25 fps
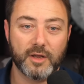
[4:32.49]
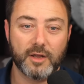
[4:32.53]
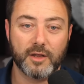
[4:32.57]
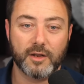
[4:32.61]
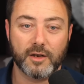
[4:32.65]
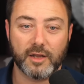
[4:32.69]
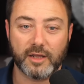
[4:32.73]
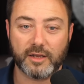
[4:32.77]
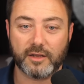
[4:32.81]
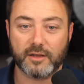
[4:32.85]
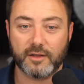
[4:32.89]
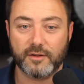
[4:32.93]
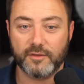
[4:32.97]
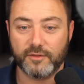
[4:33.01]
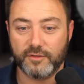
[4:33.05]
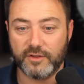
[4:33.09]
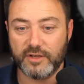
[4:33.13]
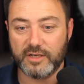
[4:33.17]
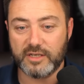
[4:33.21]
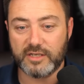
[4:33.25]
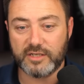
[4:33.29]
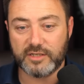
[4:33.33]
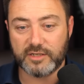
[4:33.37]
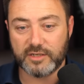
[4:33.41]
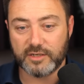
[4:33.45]
Like,
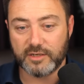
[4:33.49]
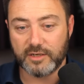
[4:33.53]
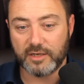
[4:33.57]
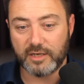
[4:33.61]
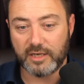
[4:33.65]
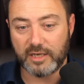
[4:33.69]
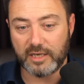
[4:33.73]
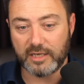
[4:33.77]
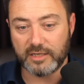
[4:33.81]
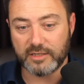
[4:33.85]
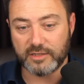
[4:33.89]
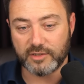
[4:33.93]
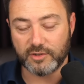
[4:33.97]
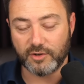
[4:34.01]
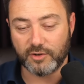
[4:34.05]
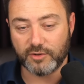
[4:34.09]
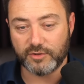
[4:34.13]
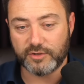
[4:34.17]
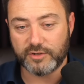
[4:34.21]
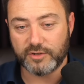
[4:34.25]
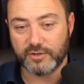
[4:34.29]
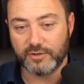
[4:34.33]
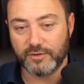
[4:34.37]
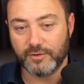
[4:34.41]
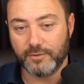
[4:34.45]
this is
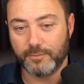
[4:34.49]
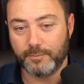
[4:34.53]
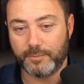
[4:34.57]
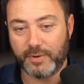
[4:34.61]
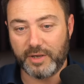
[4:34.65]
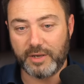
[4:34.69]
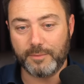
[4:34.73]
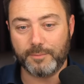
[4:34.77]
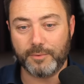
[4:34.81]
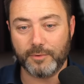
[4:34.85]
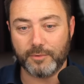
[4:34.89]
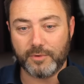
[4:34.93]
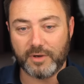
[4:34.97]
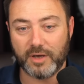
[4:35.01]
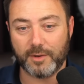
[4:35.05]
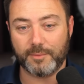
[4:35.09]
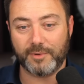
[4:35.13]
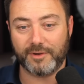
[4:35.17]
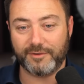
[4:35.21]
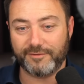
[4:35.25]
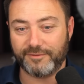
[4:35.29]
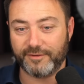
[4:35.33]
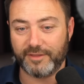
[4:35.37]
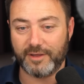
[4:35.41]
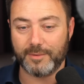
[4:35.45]
not people coming
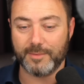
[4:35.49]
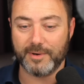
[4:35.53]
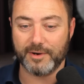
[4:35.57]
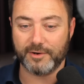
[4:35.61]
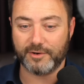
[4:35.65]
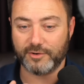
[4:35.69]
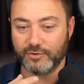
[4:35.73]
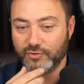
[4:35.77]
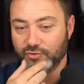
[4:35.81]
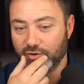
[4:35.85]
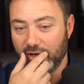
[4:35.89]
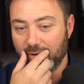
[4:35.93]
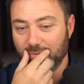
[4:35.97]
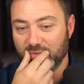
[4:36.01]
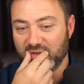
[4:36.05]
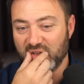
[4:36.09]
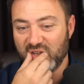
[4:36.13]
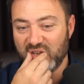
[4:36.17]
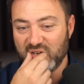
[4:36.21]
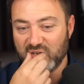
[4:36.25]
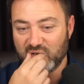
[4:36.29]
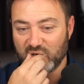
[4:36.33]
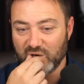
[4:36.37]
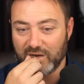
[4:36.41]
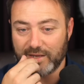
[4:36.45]
for the American dream to
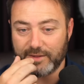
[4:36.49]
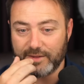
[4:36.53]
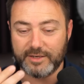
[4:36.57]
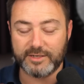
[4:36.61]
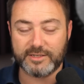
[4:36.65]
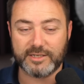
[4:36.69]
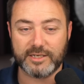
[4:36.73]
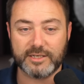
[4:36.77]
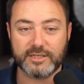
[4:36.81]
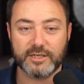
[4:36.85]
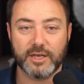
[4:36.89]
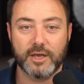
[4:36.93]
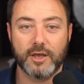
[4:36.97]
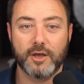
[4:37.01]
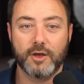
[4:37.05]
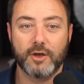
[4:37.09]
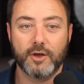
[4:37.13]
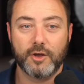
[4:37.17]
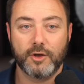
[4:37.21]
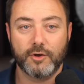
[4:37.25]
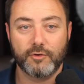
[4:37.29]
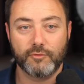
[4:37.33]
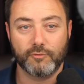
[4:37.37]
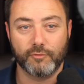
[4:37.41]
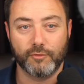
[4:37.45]
integrate. This is
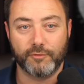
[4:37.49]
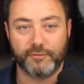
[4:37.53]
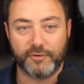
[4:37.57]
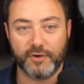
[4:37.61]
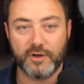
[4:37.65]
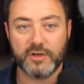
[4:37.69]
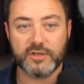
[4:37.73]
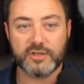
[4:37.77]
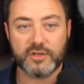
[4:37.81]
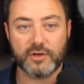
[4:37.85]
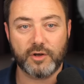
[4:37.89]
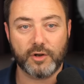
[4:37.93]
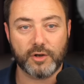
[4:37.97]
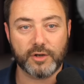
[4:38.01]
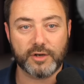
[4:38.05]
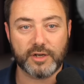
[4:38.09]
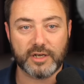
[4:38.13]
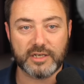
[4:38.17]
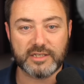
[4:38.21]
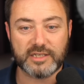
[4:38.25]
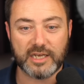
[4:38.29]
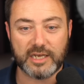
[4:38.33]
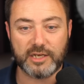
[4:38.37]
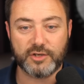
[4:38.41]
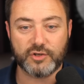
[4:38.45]
reverse
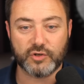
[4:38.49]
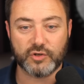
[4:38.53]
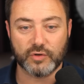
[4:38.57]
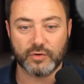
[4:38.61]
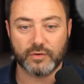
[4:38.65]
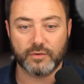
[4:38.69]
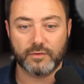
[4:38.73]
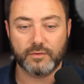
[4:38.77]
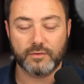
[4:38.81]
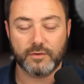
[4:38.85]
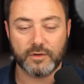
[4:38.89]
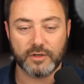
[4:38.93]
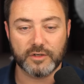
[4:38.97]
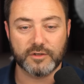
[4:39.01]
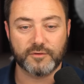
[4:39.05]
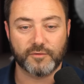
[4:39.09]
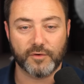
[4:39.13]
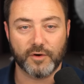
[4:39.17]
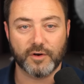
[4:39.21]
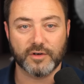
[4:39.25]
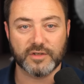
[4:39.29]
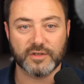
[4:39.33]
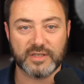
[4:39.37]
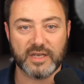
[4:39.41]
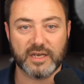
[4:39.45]
colonization, as far
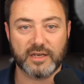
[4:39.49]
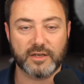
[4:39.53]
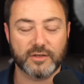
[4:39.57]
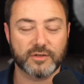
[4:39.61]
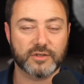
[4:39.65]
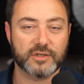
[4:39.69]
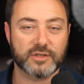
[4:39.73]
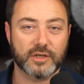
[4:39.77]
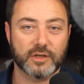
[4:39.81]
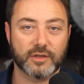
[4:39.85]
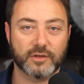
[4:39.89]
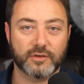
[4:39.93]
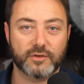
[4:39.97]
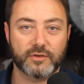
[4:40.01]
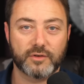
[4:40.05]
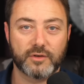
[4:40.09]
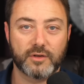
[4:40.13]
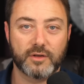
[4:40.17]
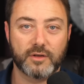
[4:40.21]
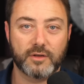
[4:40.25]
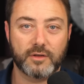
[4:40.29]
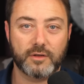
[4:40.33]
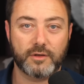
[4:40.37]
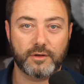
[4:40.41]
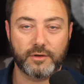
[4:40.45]
as they're concerned.
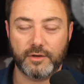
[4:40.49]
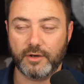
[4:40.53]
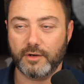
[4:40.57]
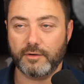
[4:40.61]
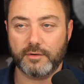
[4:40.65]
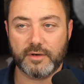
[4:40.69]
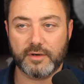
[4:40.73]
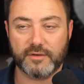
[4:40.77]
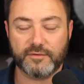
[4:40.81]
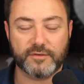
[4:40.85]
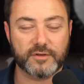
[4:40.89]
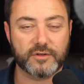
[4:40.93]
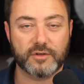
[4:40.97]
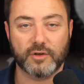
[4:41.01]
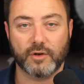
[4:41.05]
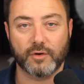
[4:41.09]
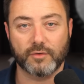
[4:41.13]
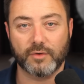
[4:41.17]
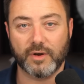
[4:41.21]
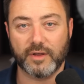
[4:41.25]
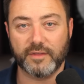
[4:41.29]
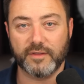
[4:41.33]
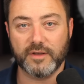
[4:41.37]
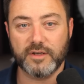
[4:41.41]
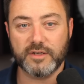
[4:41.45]
You don't have to
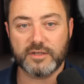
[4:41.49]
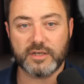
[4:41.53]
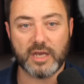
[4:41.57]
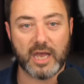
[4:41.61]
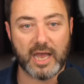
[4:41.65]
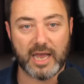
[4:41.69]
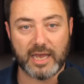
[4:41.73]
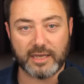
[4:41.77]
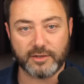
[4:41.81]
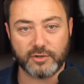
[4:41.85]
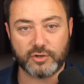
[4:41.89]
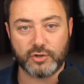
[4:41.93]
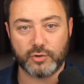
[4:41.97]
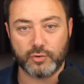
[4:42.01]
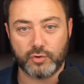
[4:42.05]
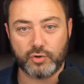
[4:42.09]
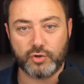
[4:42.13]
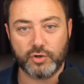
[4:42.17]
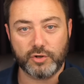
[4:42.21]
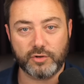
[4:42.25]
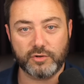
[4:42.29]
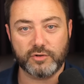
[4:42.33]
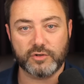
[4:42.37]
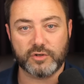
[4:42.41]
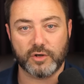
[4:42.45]
tolerate this, and you
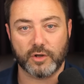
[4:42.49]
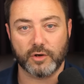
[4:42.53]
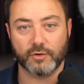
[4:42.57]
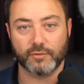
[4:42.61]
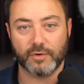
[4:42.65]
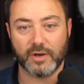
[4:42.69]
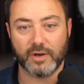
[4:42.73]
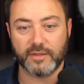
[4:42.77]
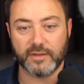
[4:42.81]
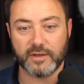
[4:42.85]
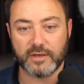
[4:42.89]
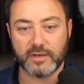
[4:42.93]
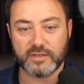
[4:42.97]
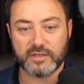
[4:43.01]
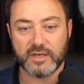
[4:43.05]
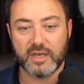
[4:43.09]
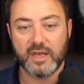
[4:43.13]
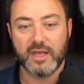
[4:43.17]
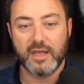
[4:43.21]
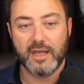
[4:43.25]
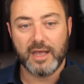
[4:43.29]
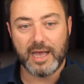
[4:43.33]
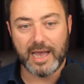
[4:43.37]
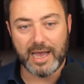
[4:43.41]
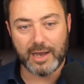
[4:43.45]
shouldn't tolerate this.
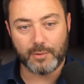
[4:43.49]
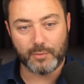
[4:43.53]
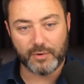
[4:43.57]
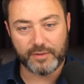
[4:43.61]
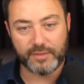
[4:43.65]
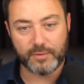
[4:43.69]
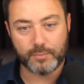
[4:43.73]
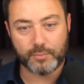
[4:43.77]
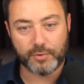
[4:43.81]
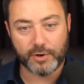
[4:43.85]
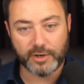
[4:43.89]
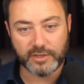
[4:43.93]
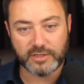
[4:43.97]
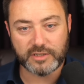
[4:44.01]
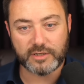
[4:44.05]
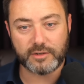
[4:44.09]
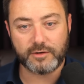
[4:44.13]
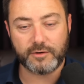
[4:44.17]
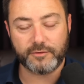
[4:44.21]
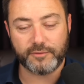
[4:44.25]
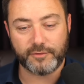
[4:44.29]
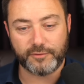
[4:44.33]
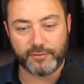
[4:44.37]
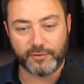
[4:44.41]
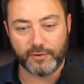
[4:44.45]
And when the president
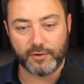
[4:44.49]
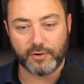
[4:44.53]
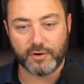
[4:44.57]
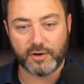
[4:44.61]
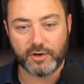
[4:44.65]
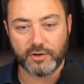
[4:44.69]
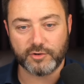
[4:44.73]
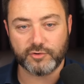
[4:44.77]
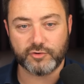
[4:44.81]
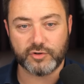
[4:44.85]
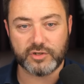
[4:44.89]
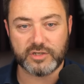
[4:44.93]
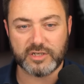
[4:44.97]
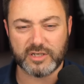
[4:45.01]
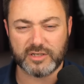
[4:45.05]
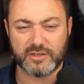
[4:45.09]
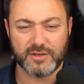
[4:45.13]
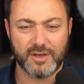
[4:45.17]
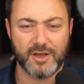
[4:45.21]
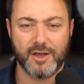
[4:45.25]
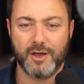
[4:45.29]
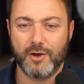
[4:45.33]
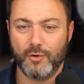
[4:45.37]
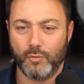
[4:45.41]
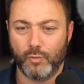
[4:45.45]
of a foreign country says,
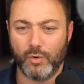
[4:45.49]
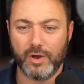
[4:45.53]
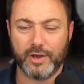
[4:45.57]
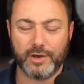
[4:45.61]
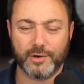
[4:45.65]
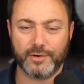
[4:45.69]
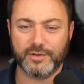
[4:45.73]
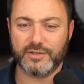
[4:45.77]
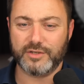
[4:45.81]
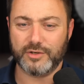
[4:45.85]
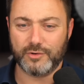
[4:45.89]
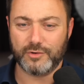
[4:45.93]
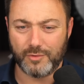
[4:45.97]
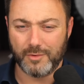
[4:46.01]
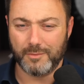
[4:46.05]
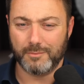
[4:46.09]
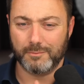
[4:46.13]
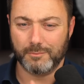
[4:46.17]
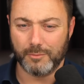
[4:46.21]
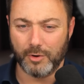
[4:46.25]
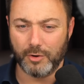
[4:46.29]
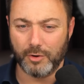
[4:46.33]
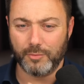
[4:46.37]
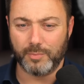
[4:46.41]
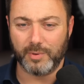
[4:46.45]
we're going to
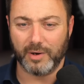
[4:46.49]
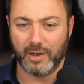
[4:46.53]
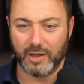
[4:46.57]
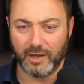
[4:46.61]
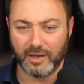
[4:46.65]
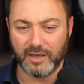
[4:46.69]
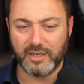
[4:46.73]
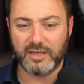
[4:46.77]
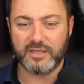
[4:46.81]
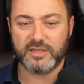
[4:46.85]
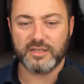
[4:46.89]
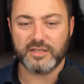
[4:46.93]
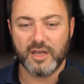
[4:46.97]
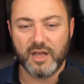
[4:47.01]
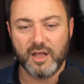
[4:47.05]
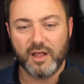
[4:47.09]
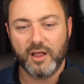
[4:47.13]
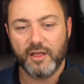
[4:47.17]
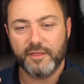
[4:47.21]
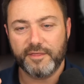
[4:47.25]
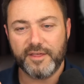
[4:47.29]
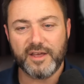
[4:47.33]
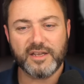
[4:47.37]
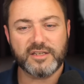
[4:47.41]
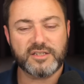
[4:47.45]
mobilize,
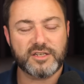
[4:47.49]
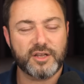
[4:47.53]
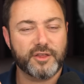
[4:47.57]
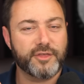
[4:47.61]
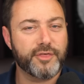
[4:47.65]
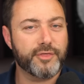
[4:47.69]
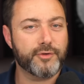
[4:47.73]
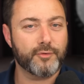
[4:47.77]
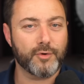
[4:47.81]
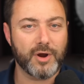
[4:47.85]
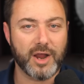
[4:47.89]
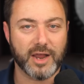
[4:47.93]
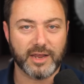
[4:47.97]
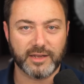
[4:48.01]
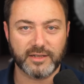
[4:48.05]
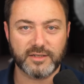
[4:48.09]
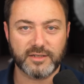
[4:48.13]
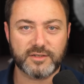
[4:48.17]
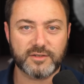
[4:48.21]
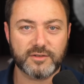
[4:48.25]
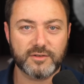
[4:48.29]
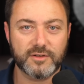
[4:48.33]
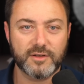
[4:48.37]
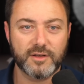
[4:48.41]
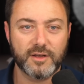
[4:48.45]
that's a
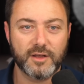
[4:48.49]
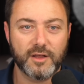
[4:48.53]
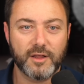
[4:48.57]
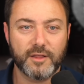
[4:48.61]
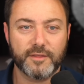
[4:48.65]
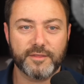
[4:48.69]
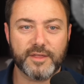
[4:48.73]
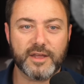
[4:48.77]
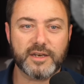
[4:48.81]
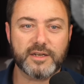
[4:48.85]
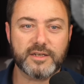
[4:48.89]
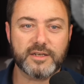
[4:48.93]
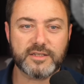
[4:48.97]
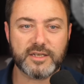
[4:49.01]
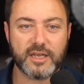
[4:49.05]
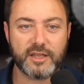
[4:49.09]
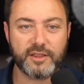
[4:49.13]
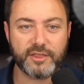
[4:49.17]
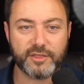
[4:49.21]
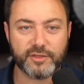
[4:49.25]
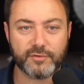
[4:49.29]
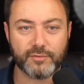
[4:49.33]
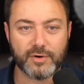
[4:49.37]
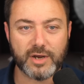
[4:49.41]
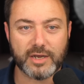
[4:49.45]
threat. That is a
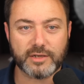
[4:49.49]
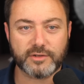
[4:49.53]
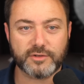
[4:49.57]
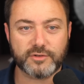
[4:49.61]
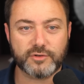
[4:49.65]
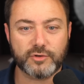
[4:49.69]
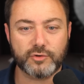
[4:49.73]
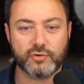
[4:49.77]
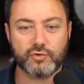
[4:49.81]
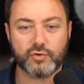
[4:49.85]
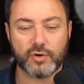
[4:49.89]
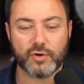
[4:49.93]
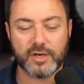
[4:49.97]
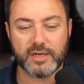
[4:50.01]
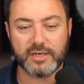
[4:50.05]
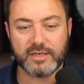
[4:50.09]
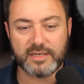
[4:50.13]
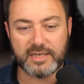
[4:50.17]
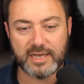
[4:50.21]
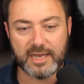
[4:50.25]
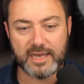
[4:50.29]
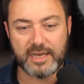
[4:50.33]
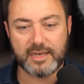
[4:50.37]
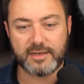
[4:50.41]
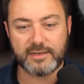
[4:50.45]
threat to try and
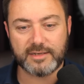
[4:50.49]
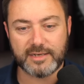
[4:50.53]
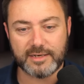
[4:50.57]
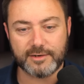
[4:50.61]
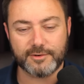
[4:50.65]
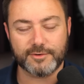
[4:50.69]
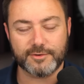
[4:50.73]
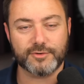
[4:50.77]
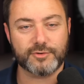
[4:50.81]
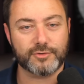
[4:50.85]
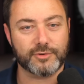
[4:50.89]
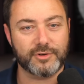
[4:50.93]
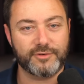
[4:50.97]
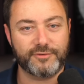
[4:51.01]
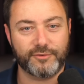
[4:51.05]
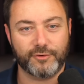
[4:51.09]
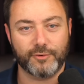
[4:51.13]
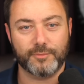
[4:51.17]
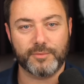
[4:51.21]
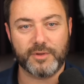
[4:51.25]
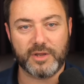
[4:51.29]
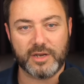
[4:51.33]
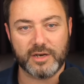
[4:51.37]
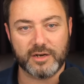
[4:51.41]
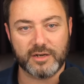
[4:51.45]
take territory from
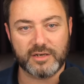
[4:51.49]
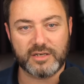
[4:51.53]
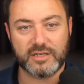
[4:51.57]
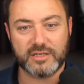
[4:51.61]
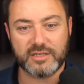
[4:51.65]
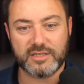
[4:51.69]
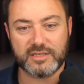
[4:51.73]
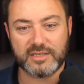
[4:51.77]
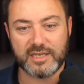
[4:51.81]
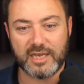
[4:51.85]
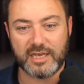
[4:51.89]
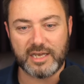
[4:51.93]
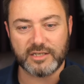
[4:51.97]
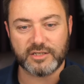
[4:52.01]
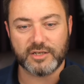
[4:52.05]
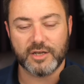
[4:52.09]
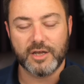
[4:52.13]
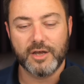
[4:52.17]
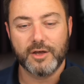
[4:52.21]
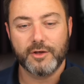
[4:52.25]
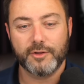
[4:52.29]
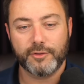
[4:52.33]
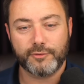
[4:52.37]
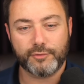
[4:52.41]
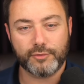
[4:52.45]
the United States
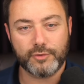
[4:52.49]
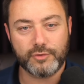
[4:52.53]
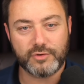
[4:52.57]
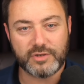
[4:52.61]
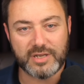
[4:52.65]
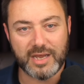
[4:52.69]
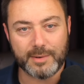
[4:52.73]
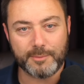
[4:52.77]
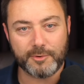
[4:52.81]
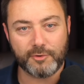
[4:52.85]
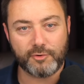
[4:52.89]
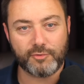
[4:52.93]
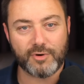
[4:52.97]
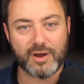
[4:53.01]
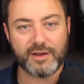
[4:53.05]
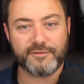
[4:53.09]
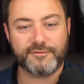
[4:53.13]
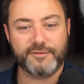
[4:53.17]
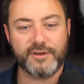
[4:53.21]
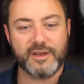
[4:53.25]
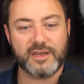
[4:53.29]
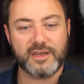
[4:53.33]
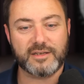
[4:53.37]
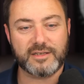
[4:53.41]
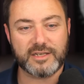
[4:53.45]
through
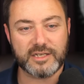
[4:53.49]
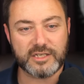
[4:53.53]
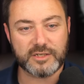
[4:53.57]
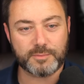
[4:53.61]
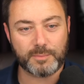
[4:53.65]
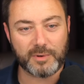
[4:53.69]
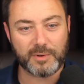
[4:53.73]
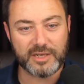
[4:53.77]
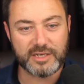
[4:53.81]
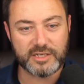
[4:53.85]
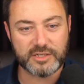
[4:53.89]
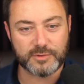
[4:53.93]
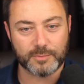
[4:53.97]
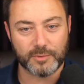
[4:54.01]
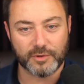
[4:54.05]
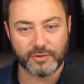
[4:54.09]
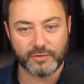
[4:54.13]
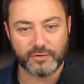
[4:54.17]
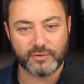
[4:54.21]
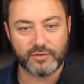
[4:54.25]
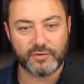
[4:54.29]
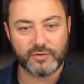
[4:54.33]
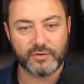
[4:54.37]
demographic displacement.